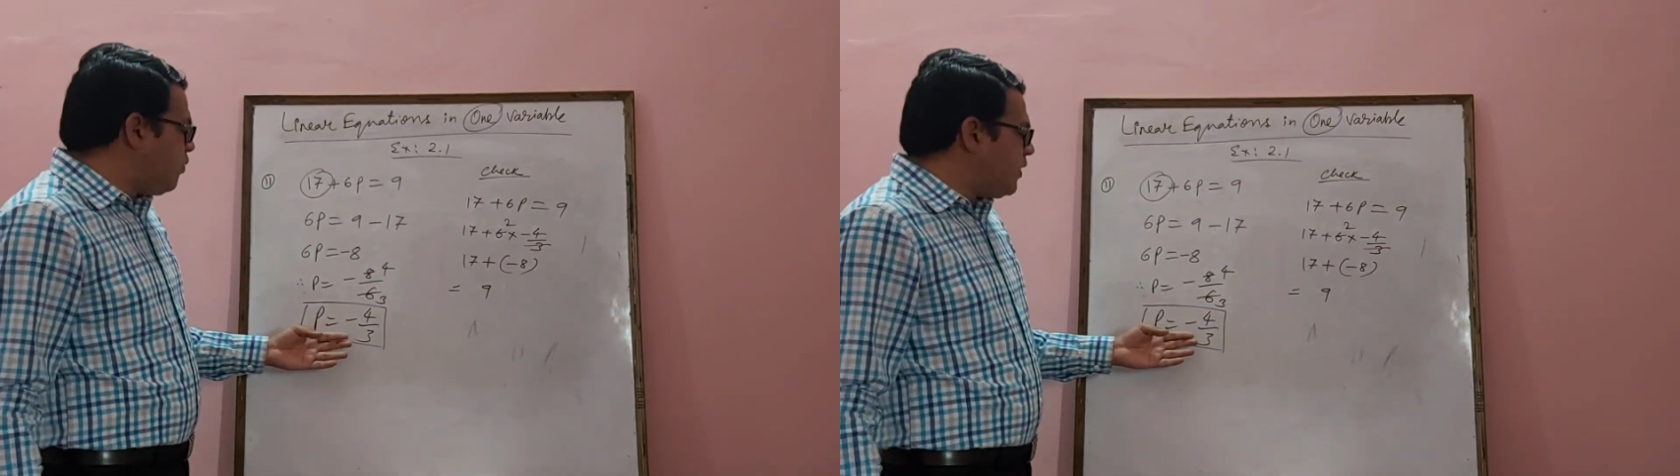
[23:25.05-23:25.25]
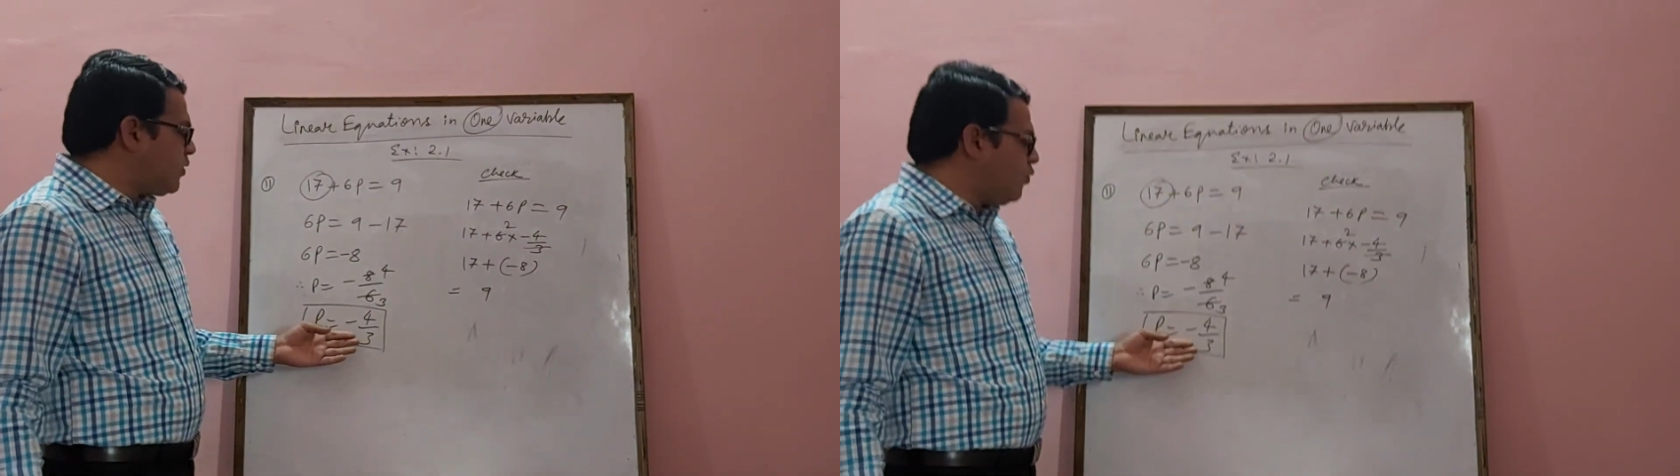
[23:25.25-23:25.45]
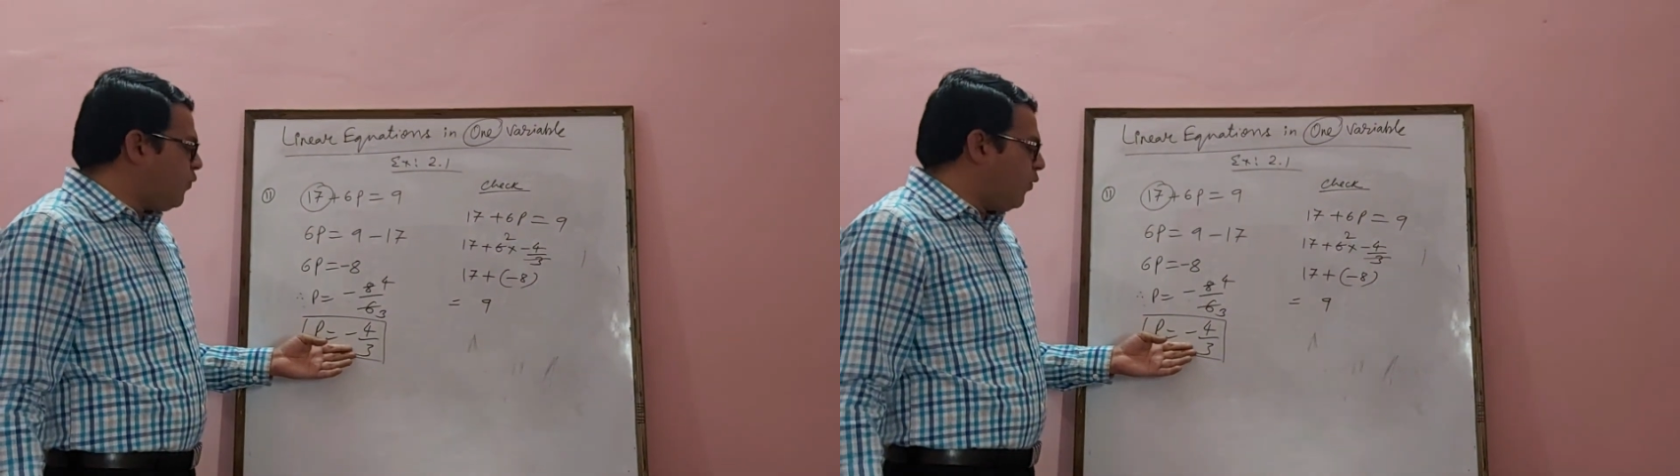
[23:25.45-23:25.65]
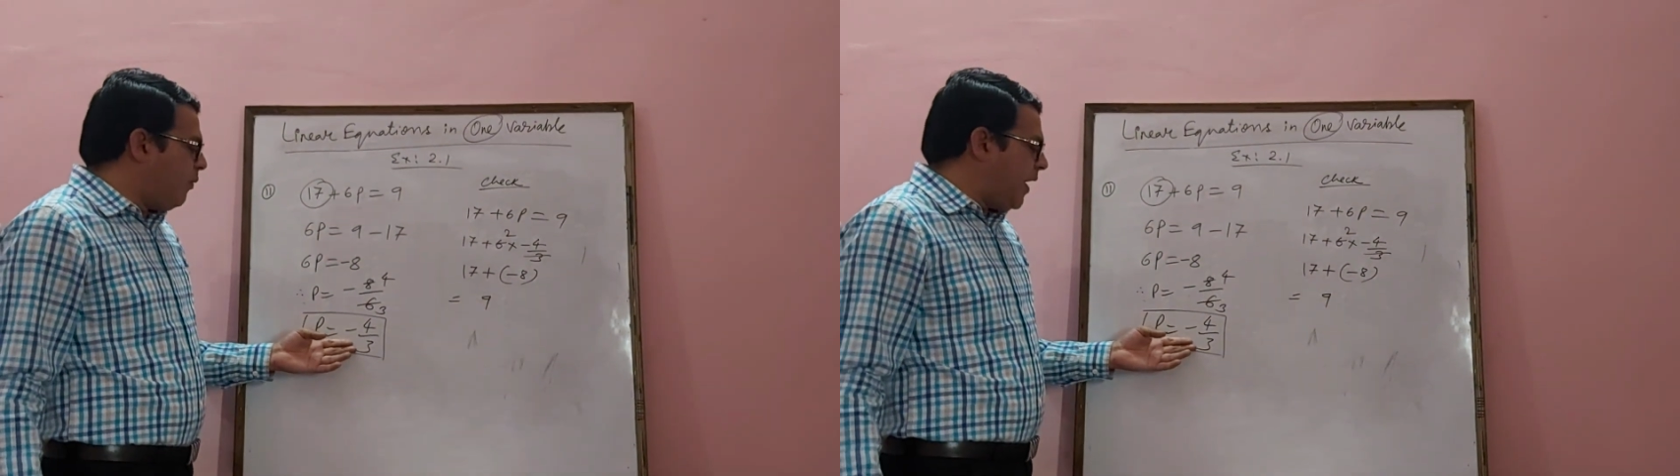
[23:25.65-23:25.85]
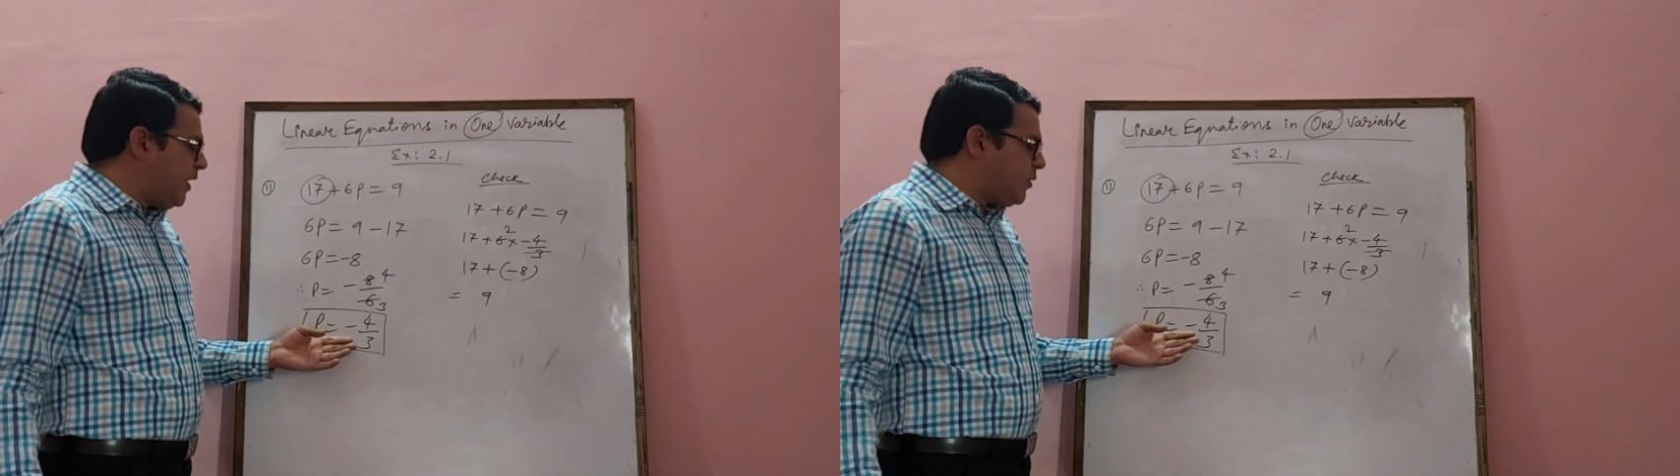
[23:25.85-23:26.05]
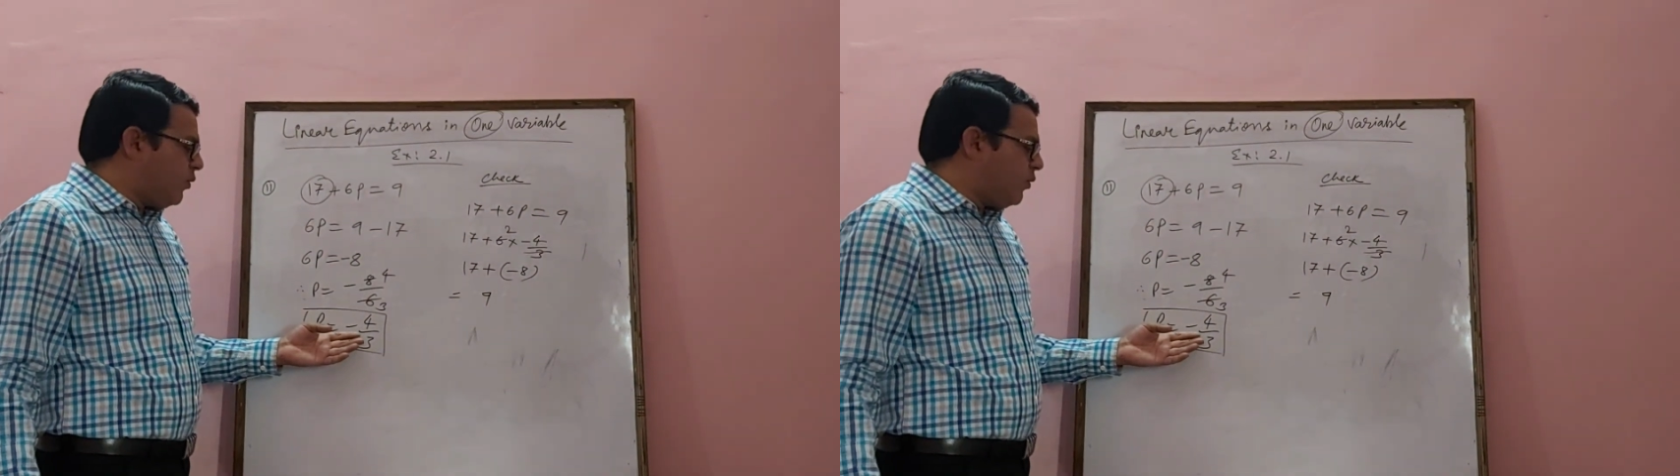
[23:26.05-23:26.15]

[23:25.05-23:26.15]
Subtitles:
equals to 4 minus